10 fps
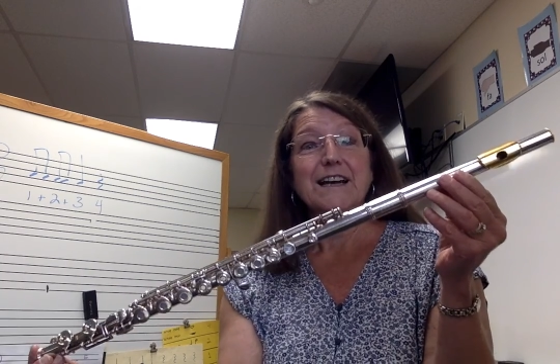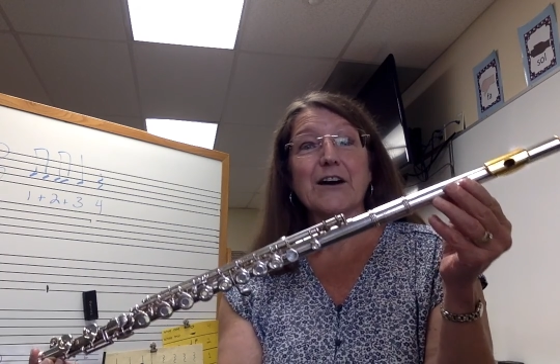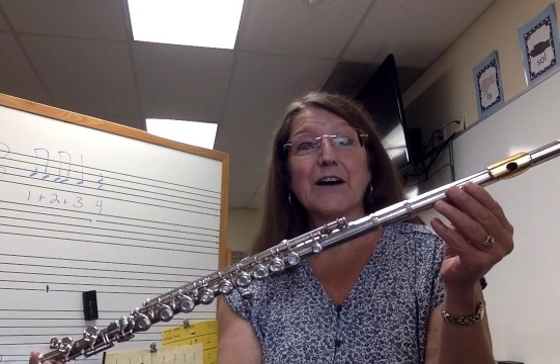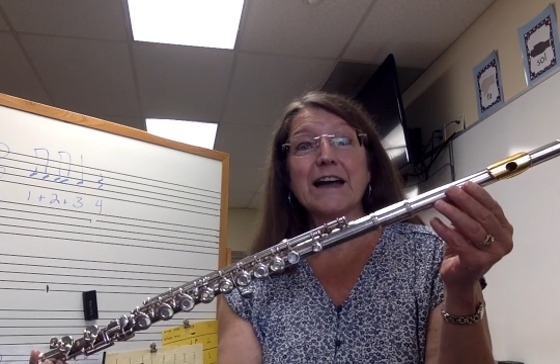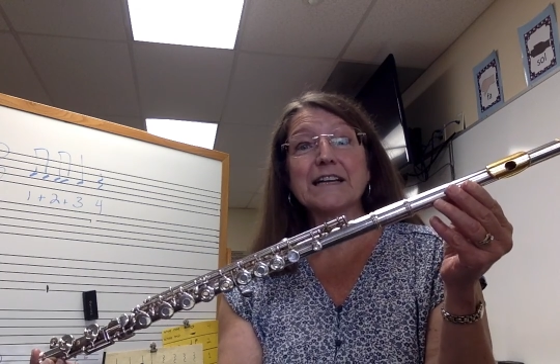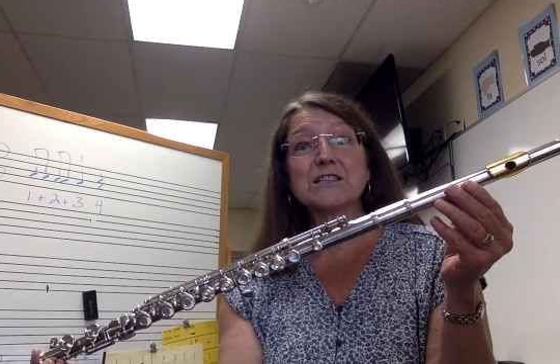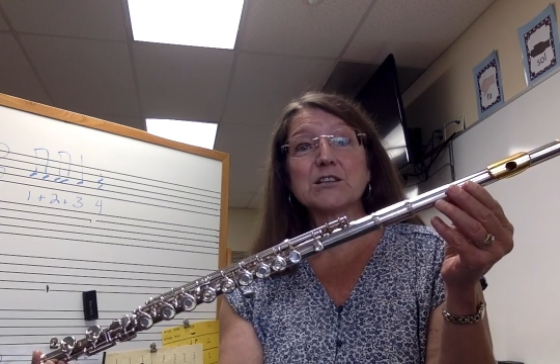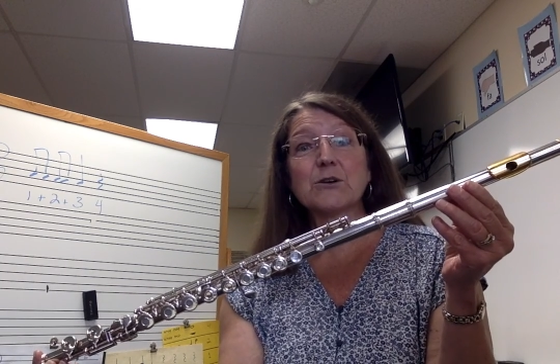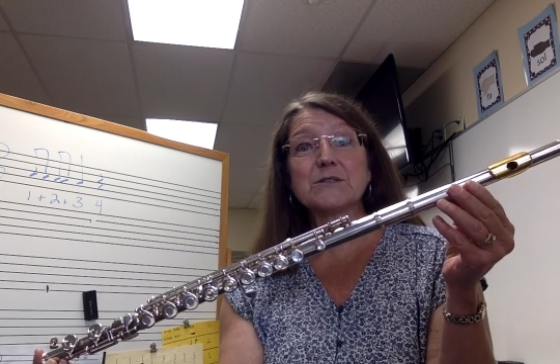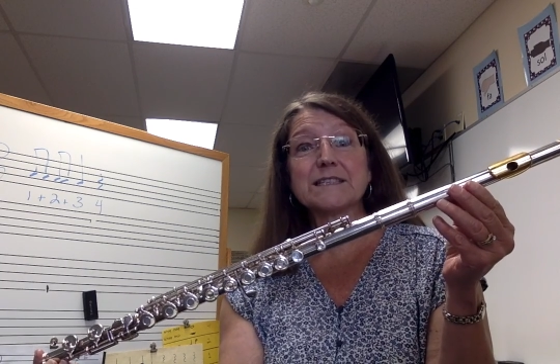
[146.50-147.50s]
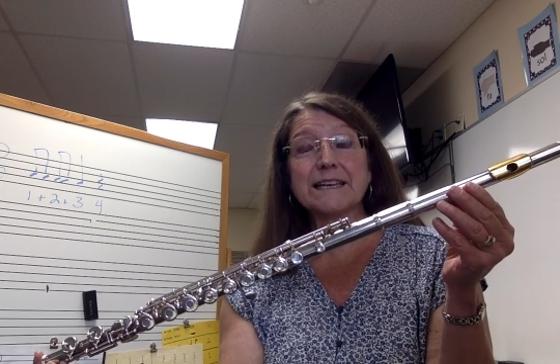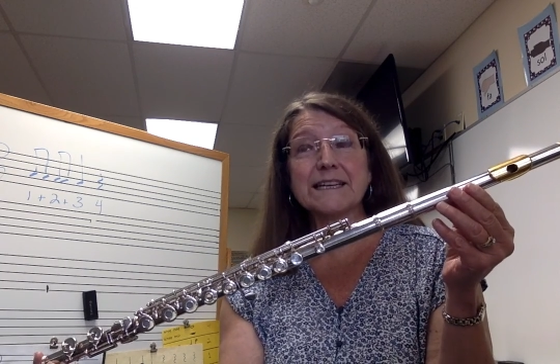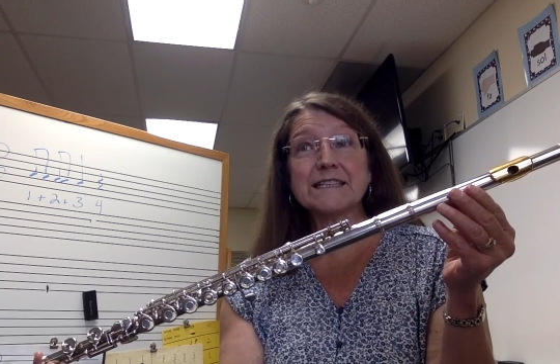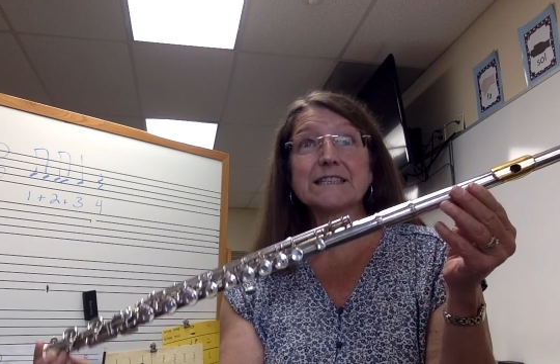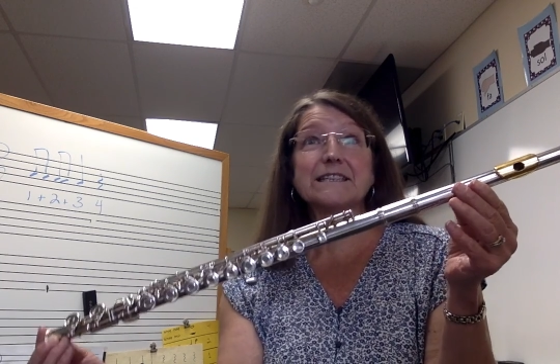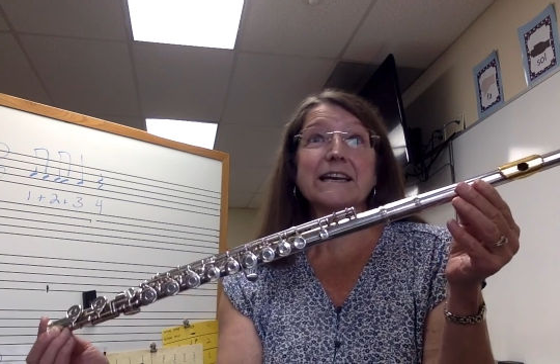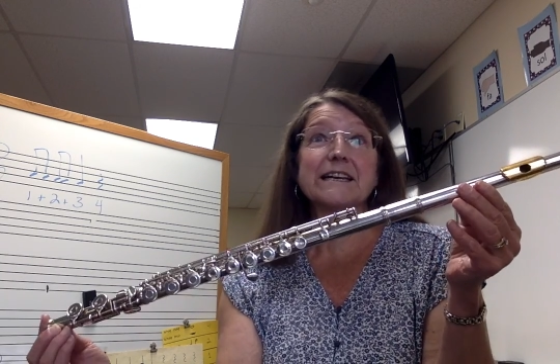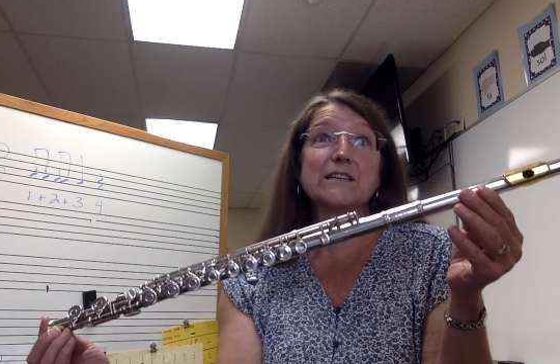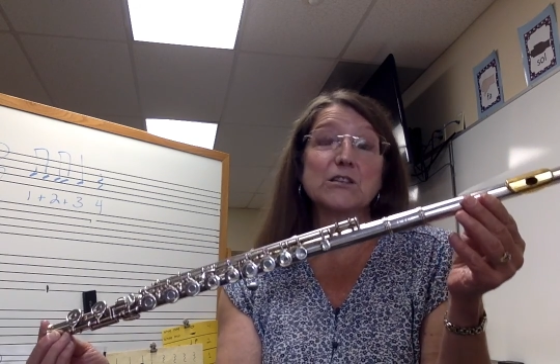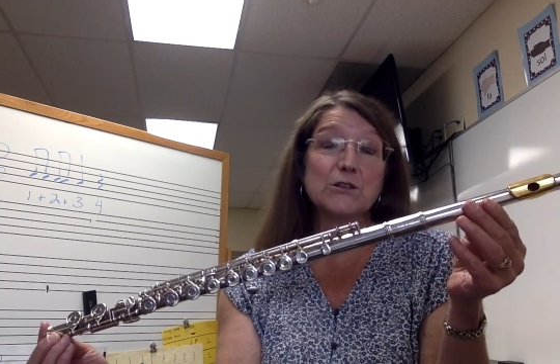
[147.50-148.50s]
All right, and so since they
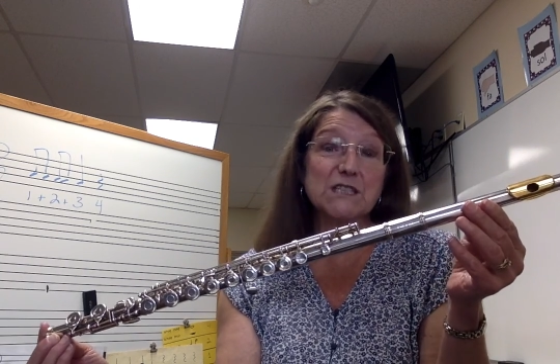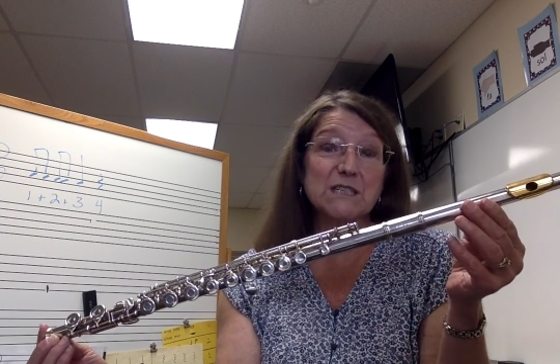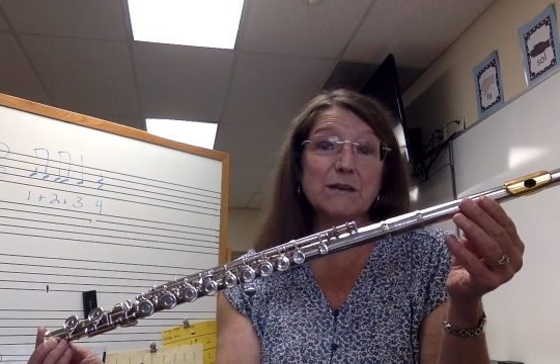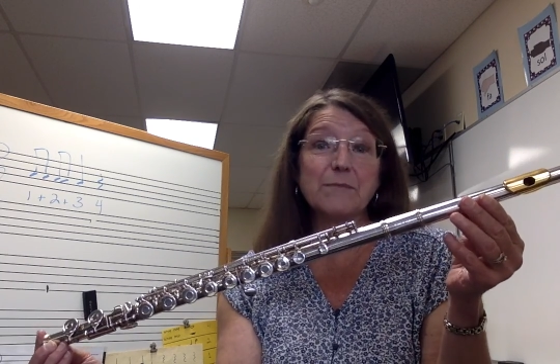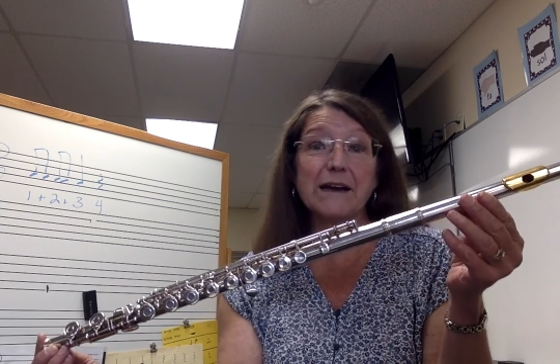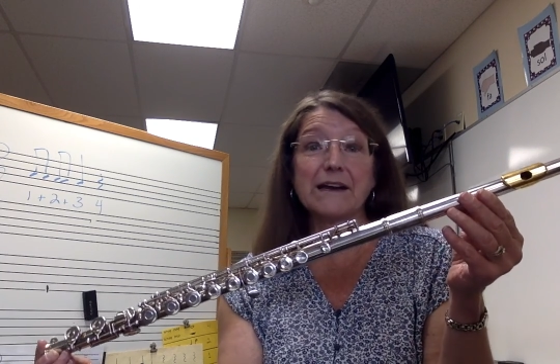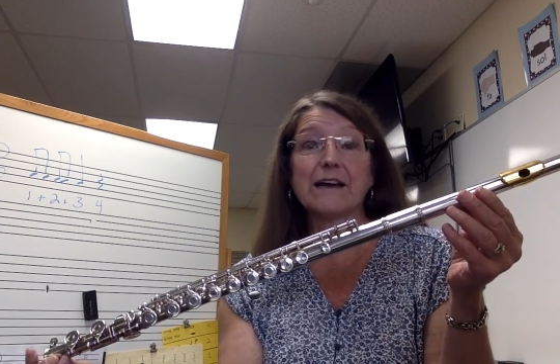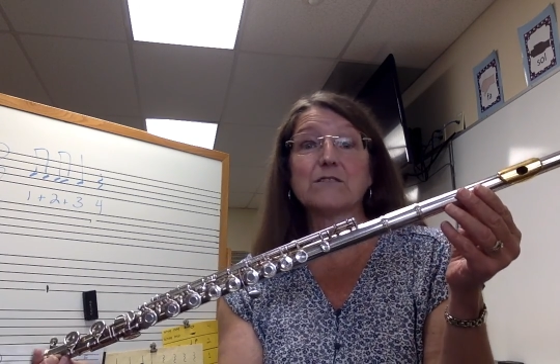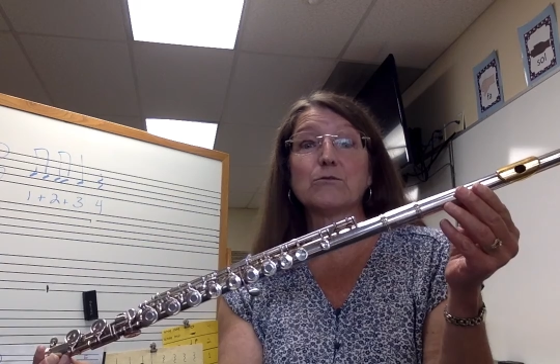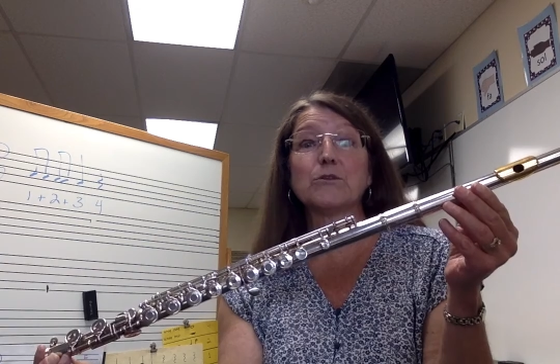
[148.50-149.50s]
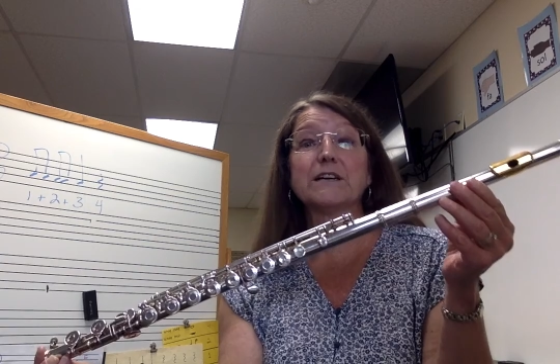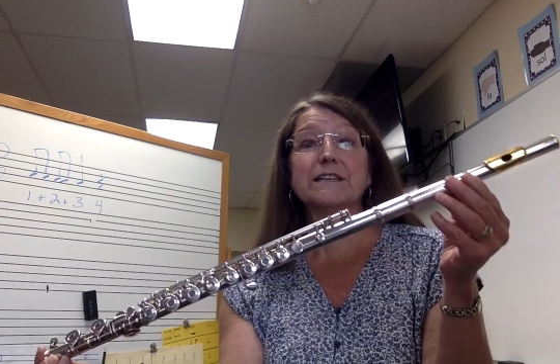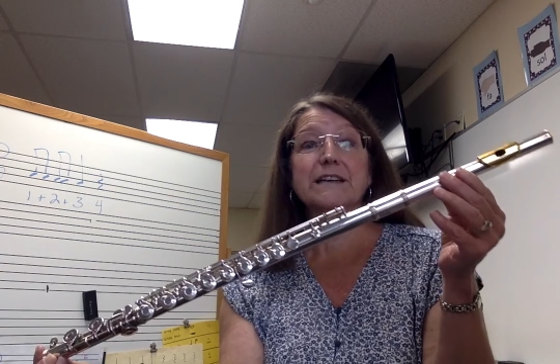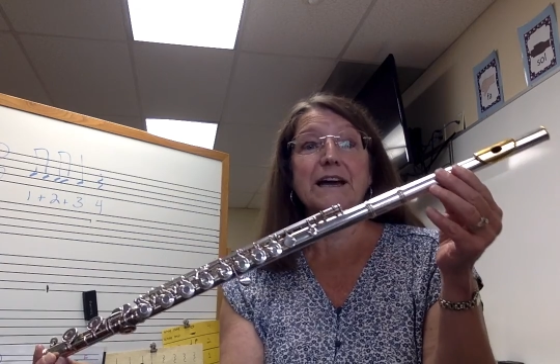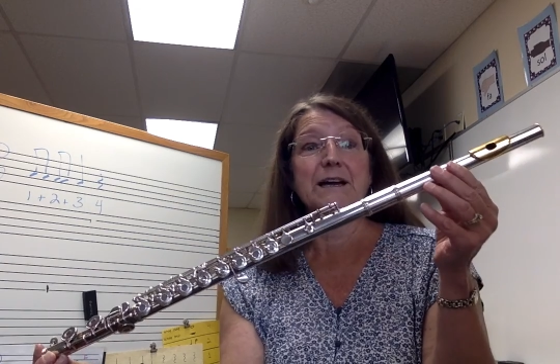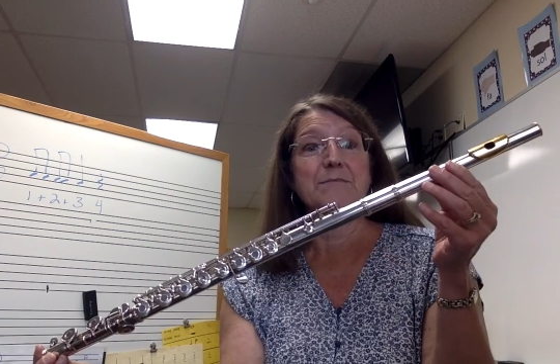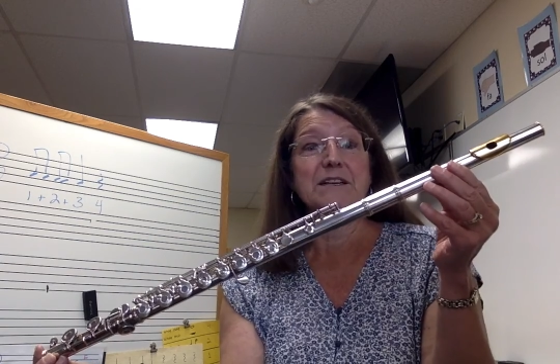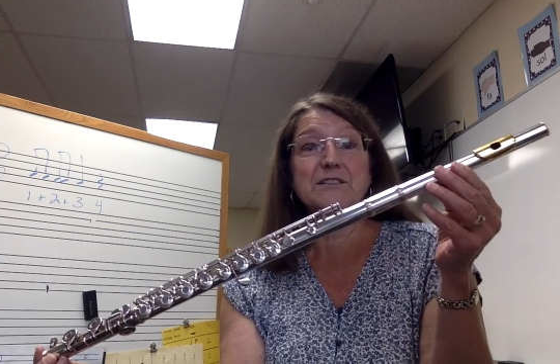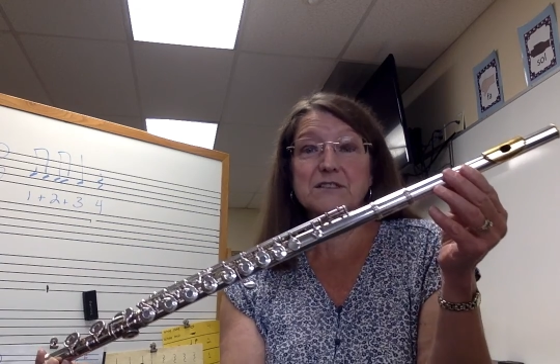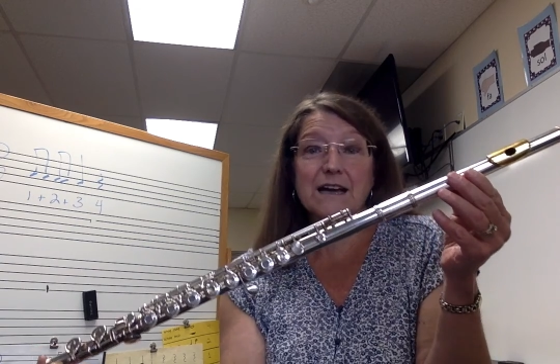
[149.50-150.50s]
used to be made out of wood,
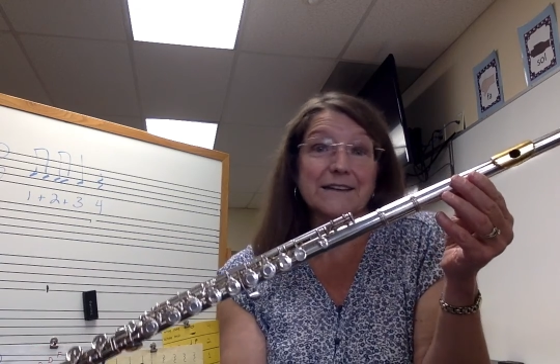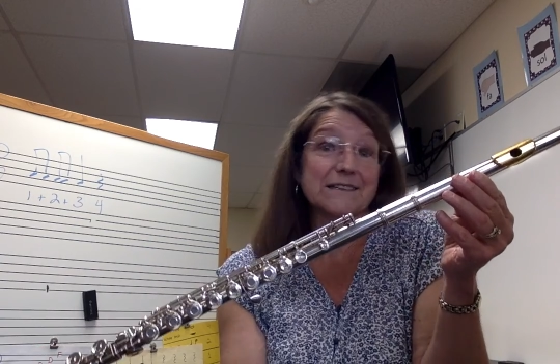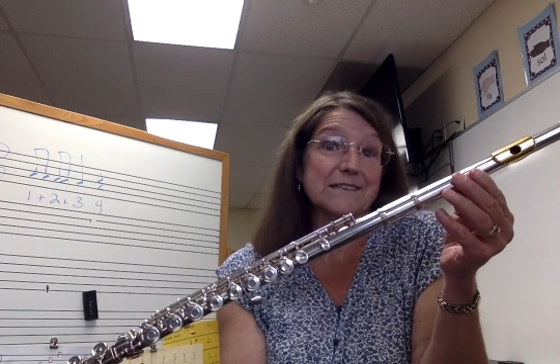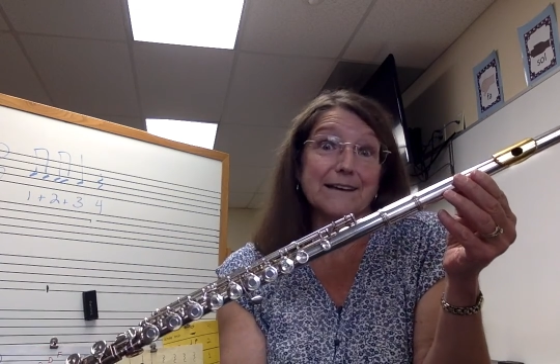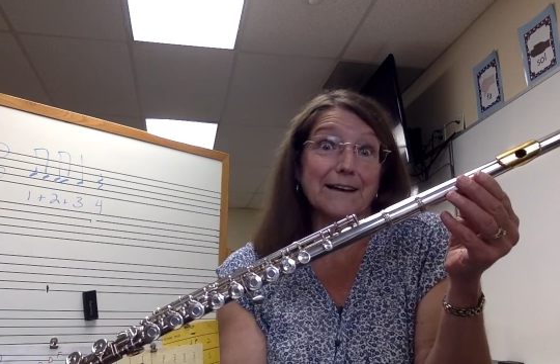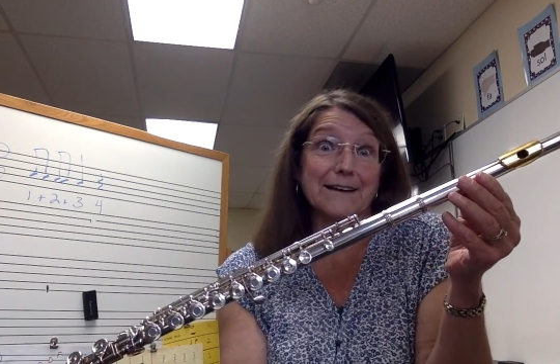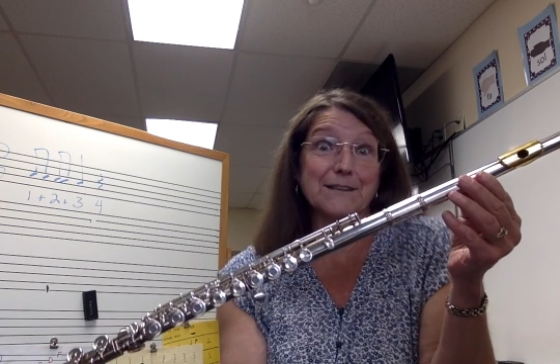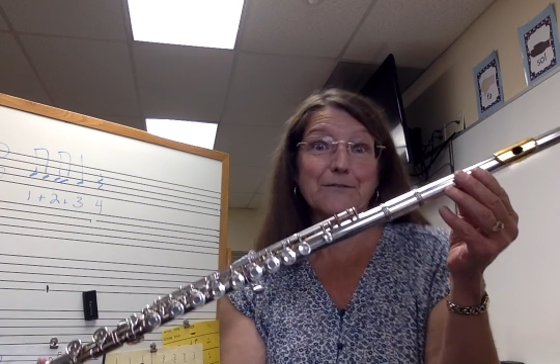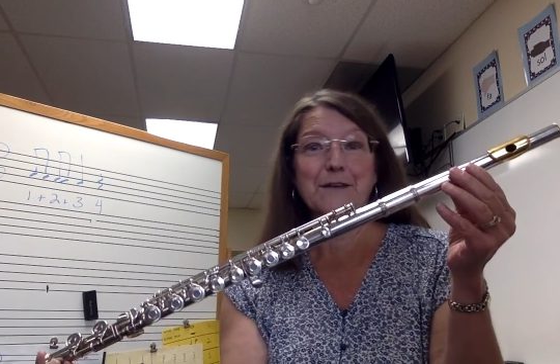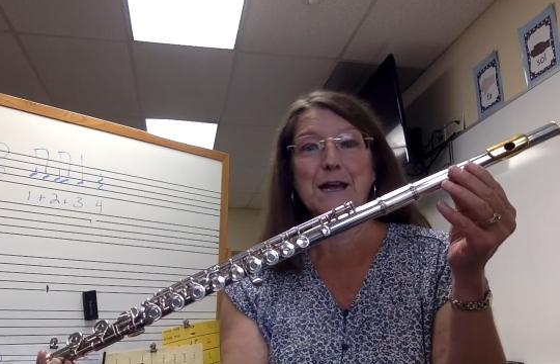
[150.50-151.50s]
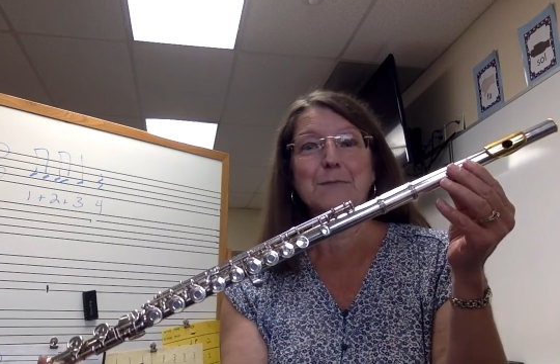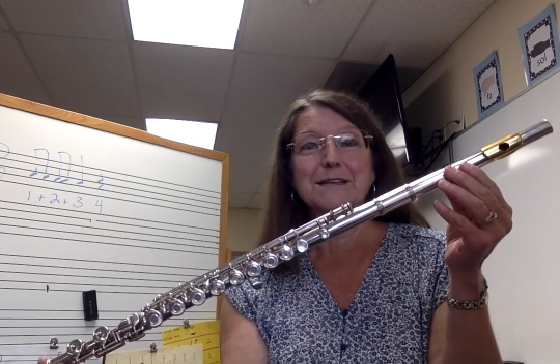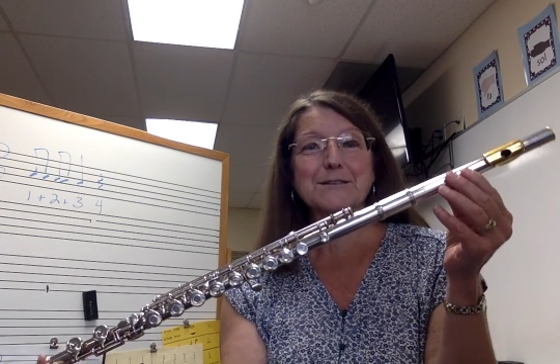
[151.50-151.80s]
it just kind of stuck in the family.